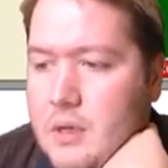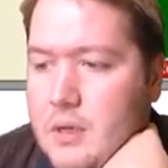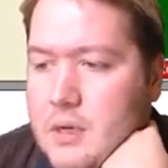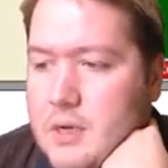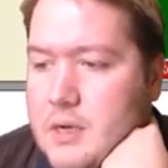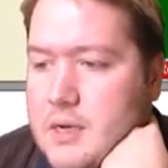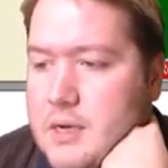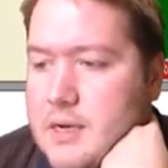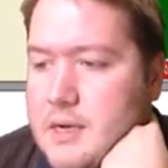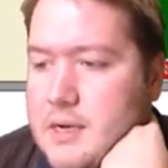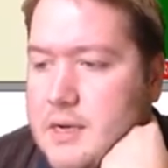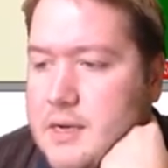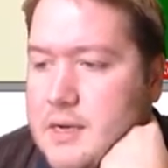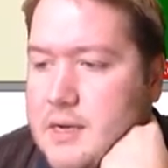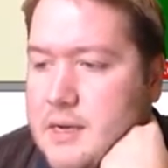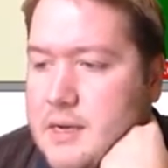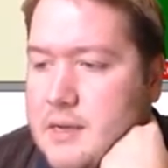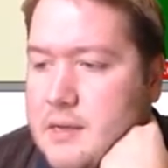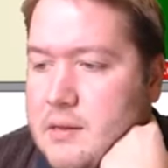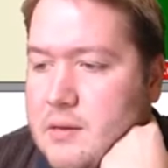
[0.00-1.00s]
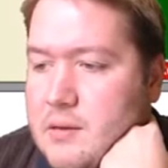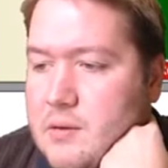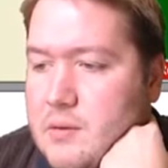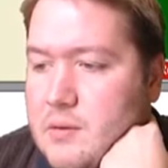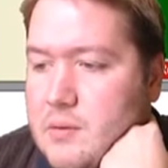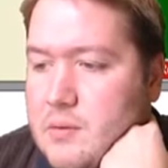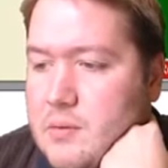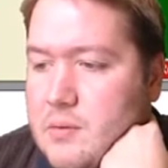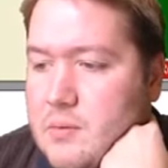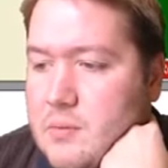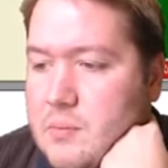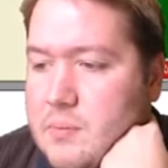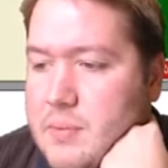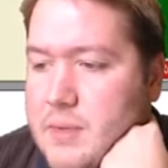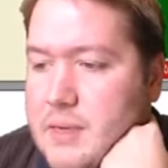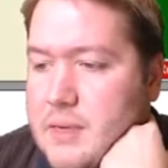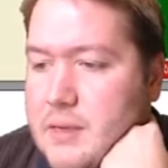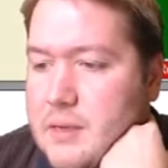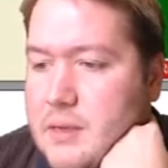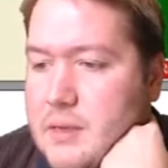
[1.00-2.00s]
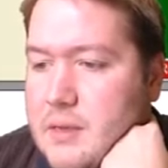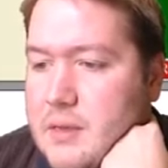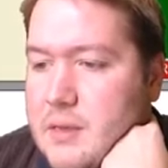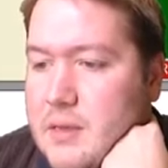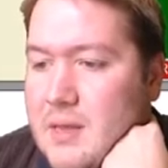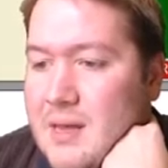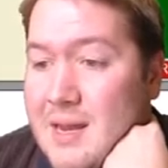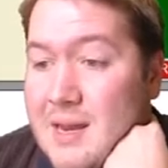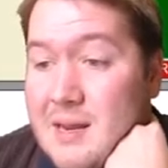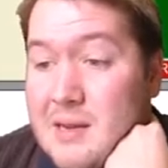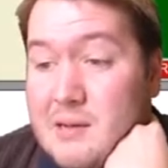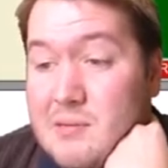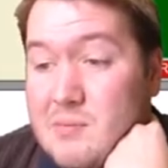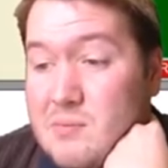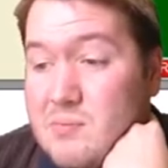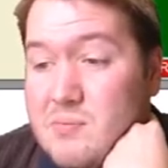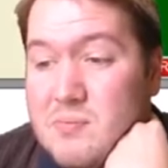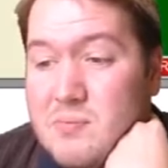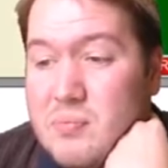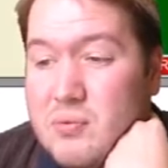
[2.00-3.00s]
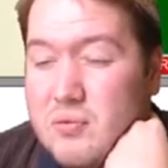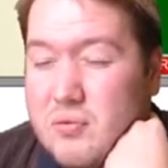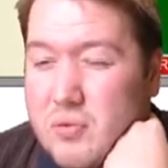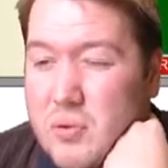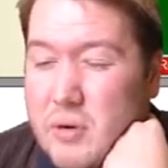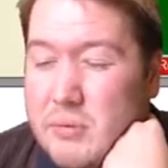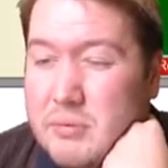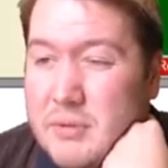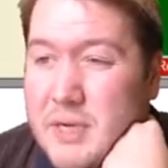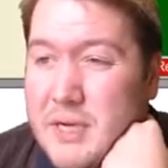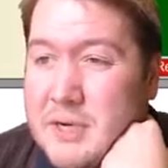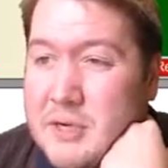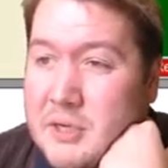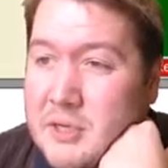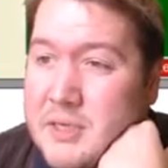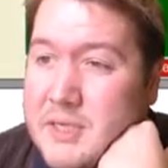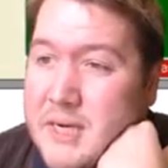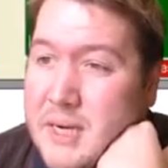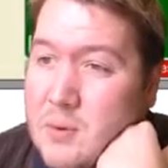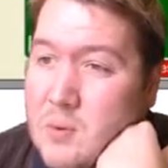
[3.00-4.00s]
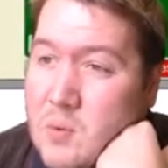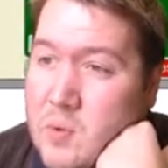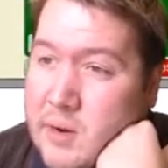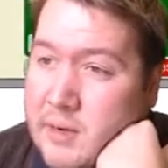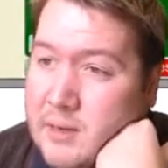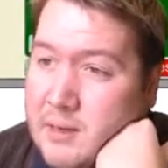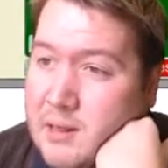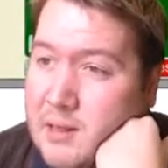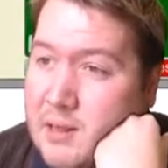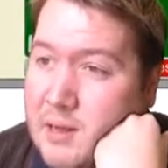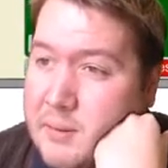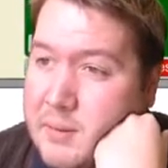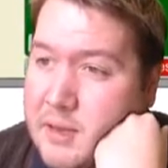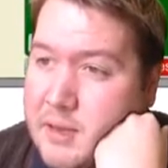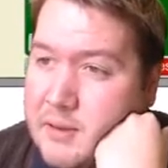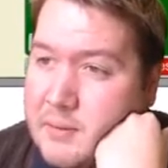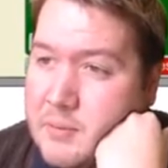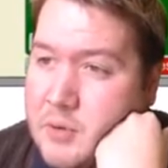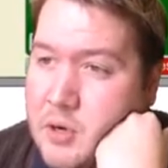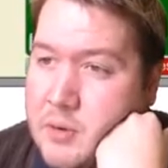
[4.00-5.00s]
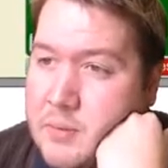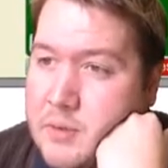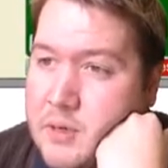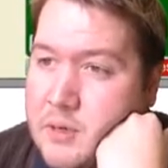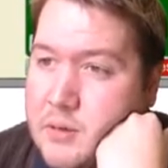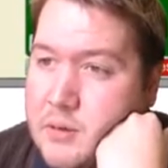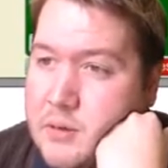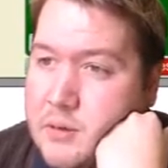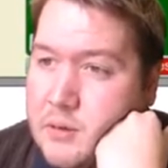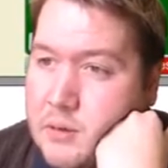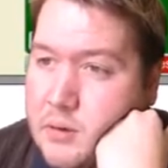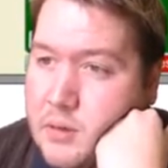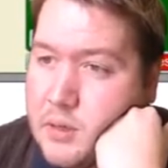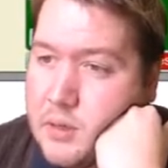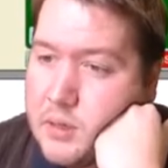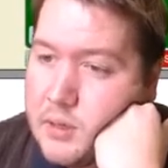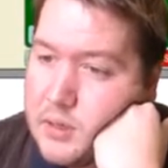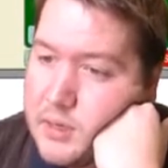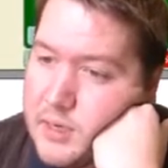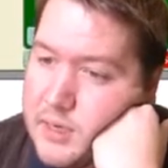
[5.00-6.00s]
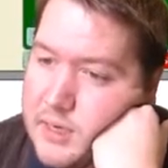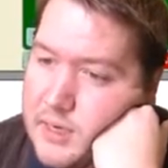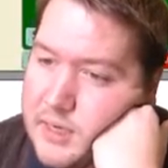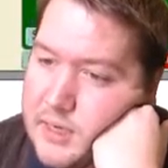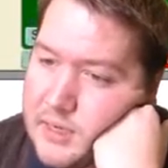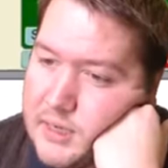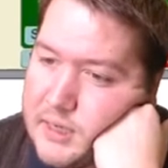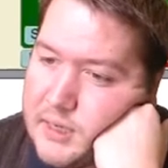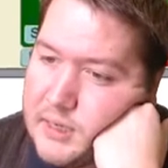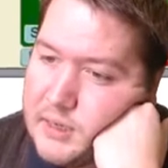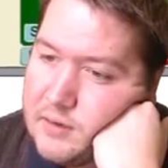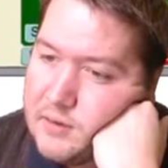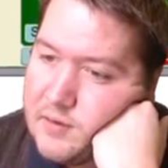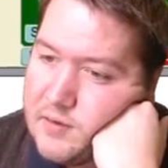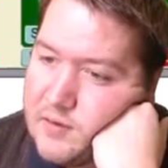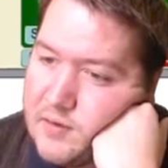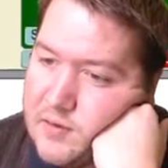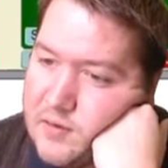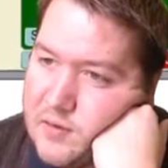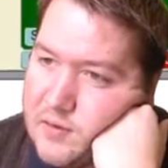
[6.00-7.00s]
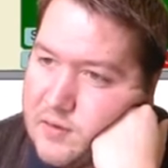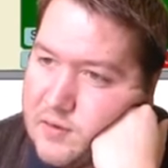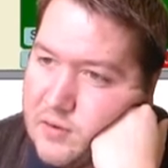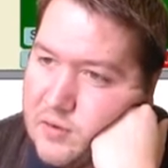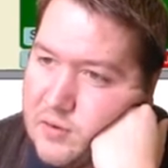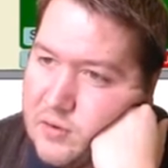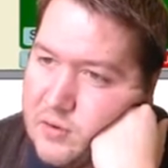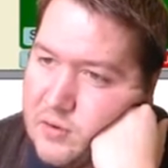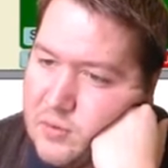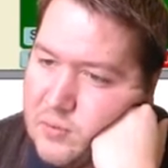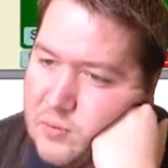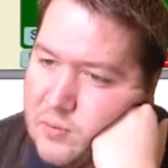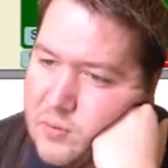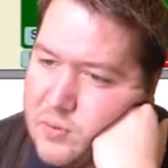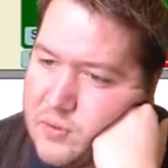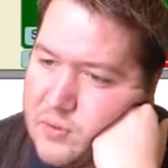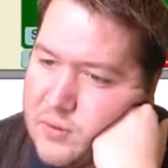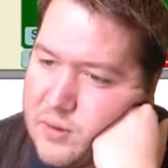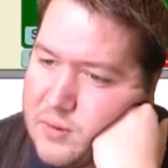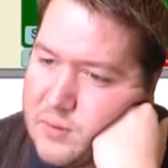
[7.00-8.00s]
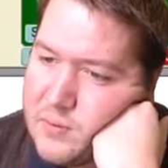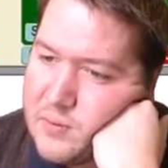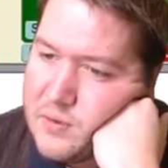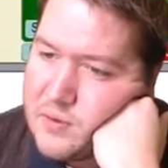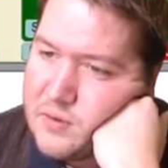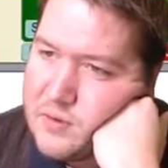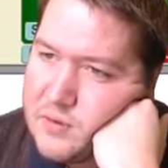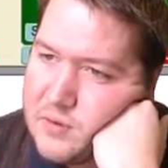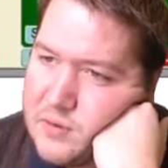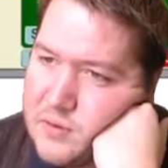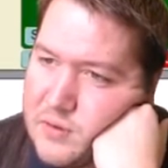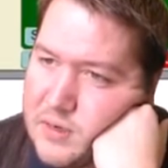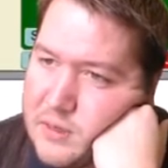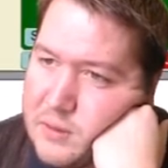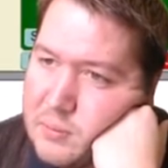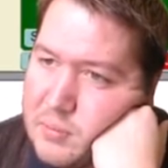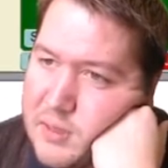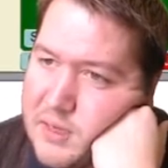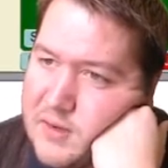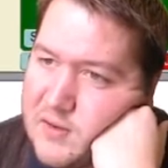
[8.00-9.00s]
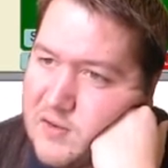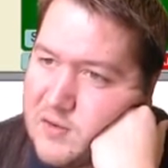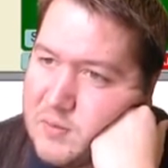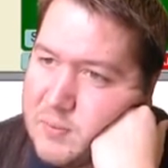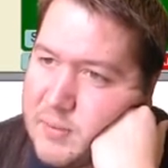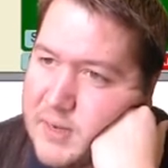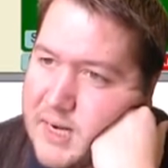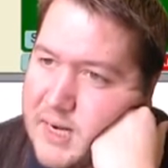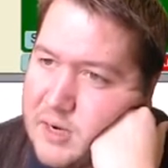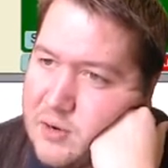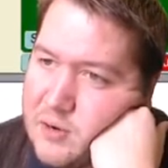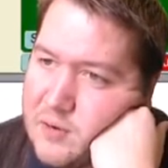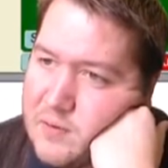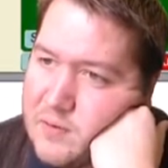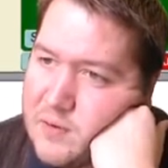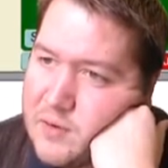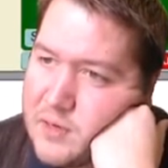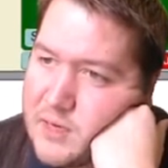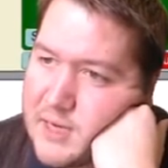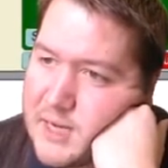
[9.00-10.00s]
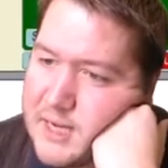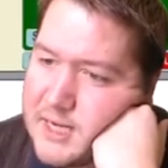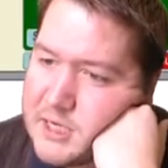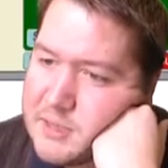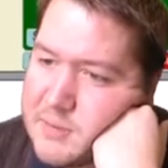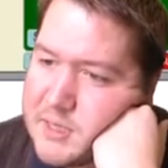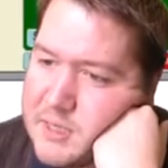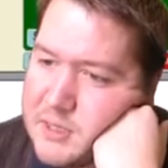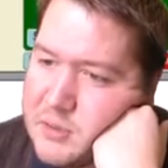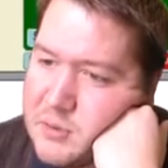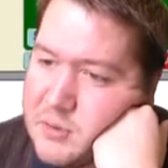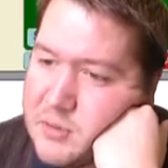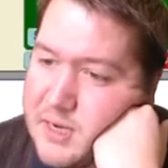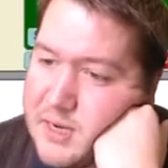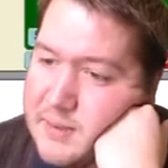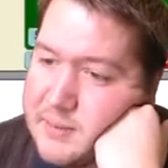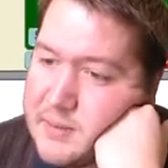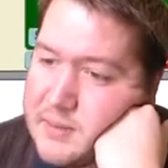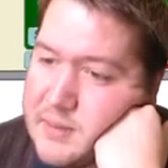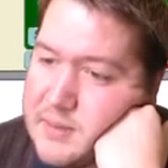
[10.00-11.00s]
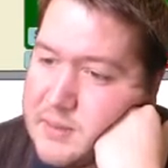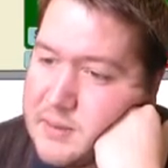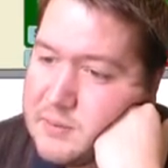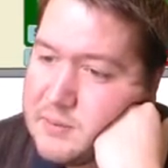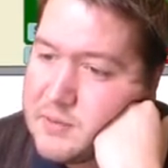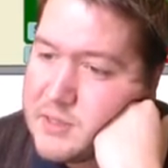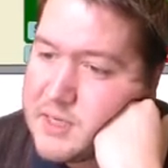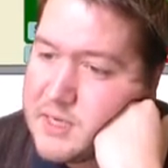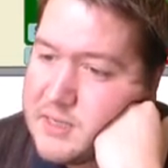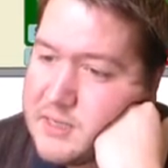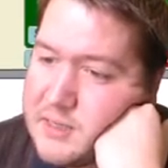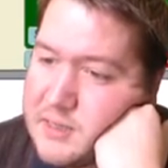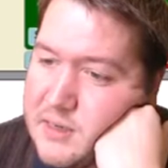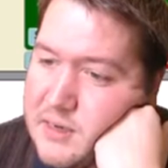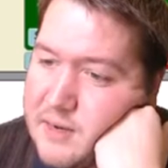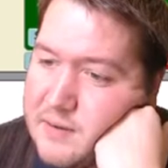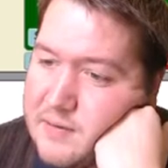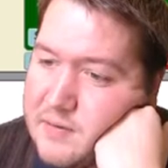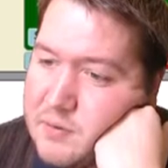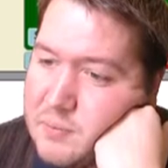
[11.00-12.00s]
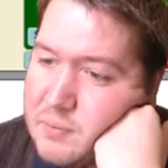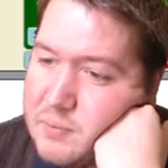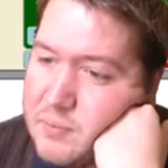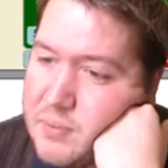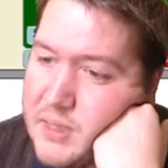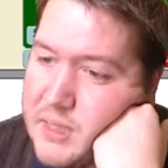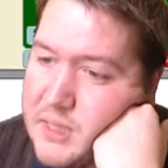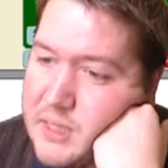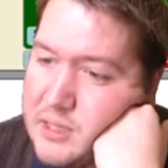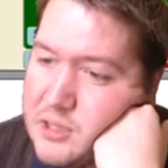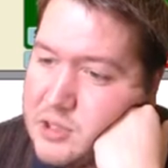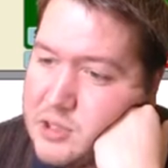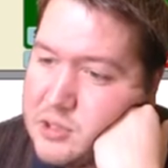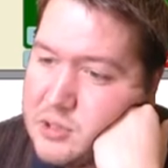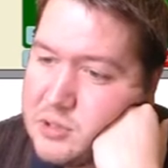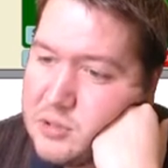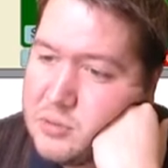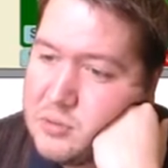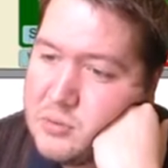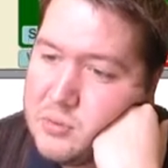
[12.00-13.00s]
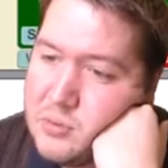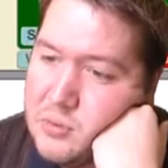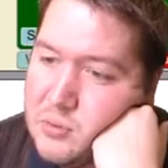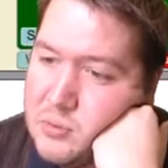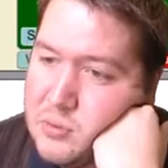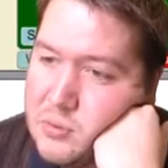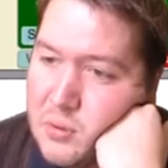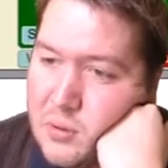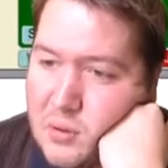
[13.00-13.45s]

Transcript: Uh, but they probably can only take one club at the moment. Uh, so, what do I want to do? I could play a spade over, cash my two diamonds, in which case I'd have to pitch two